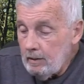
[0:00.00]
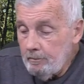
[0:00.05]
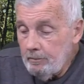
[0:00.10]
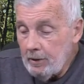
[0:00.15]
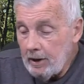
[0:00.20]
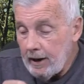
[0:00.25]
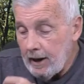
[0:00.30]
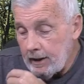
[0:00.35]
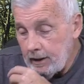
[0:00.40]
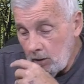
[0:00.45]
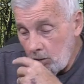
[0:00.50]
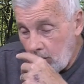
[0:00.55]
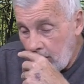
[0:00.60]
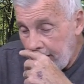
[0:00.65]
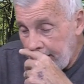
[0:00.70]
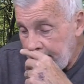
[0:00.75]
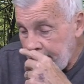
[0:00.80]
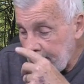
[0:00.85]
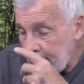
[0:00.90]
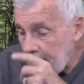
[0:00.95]
But
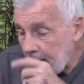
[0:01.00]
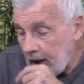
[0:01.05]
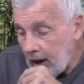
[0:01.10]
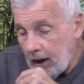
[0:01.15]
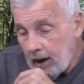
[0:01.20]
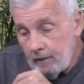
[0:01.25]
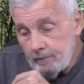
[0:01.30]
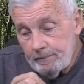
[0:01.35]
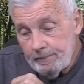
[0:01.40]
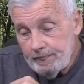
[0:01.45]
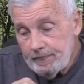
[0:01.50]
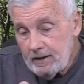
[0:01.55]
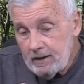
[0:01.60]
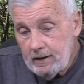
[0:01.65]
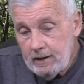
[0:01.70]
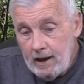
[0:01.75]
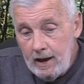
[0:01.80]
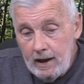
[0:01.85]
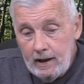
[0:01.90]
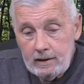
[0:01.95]
anyway,
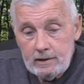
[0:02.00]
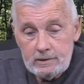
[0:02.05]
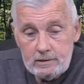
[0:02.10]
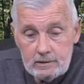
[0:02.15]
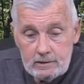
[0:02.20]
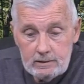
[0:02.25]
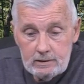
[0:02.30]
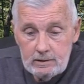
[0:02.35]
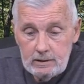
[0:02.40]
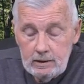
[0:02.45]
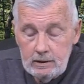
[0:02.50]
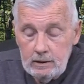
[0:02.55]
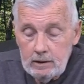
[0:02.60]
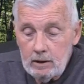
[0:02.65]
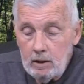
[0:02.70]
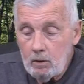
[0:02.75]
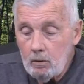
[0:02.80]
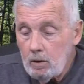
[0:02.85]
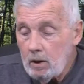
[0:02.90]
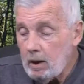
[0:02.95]
gang, you
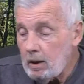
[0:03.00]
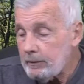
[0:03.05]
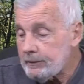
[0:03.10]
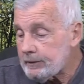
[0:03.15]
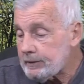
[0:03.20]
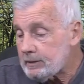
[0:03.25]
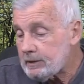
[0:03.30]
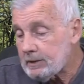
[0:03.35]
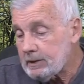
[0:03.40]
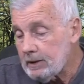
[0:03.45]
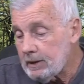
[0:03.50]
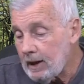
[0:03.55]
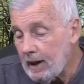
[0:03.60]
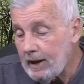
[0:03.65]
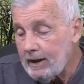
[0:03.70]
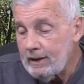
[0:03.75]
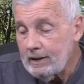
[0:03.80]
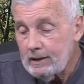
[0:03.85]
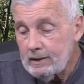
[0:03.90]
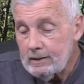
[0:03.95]
know,
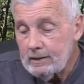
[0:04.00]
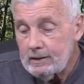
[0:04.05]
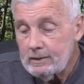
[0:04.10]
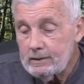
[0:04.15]
tonight,